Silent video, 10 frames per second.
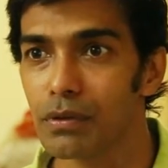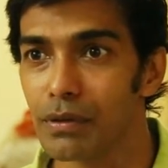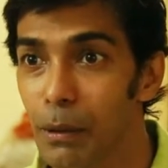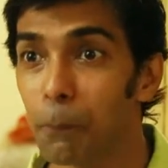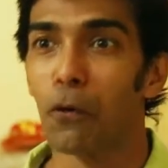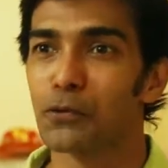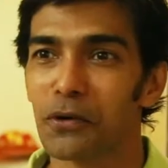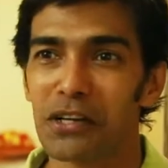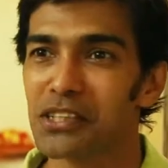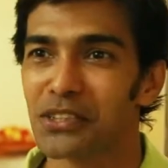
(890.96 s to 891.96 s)
The
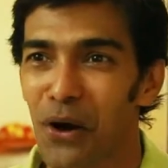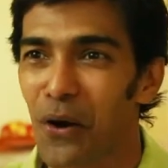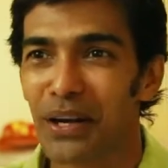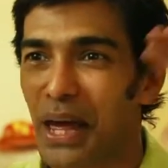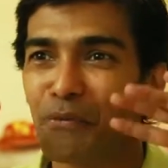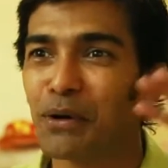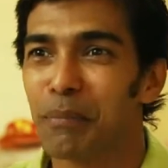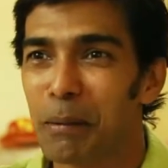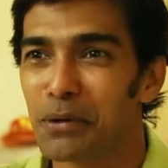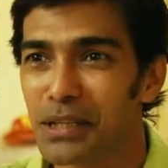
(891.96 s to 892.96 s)
post-production is on, I don't want to
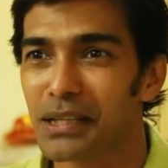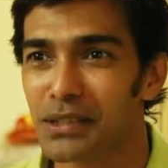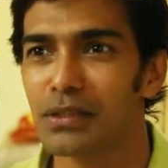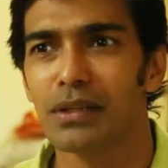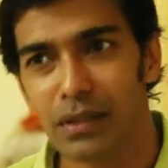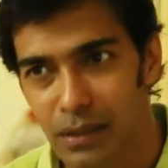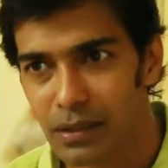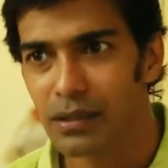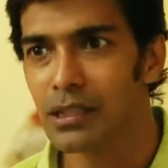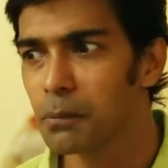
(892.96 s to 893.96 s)
be able to
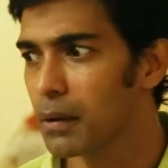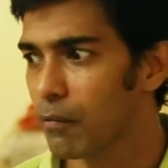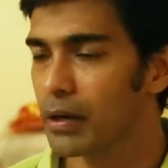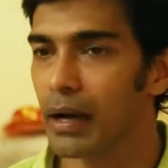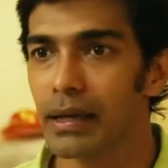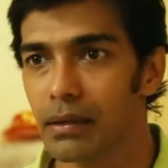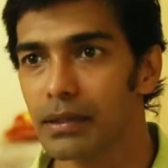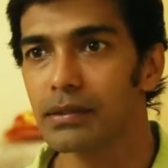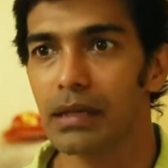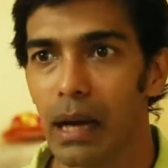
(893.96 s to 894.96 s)
simple, one guy,
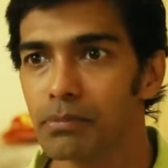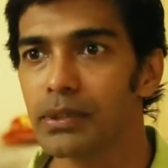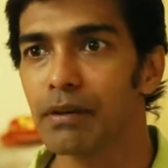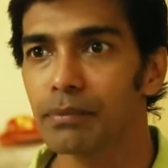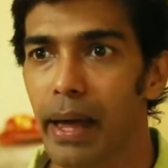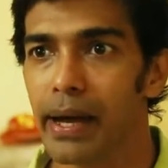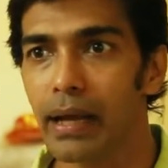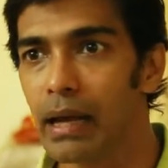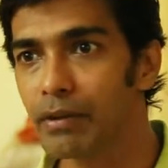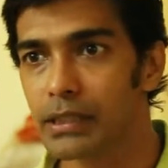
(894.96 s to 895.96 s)
I'm sitting in my editor
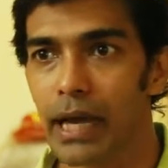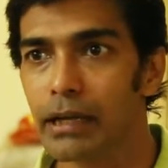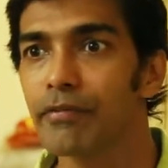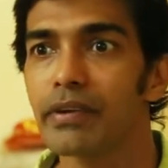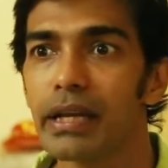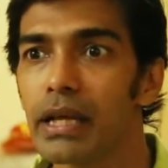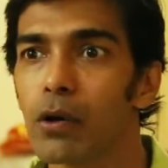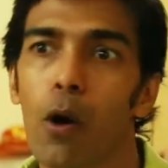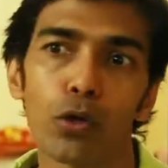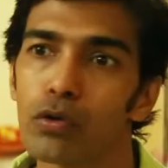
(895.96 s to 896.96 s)
and we're just kind of figuring out
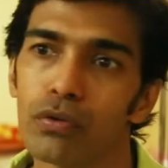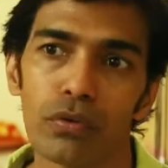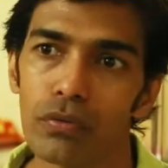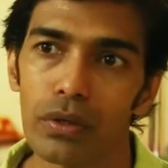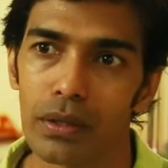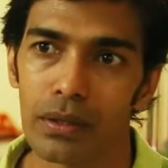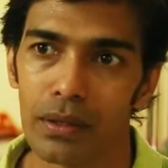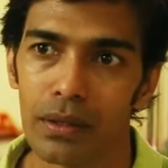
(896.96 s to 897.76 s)
how to work.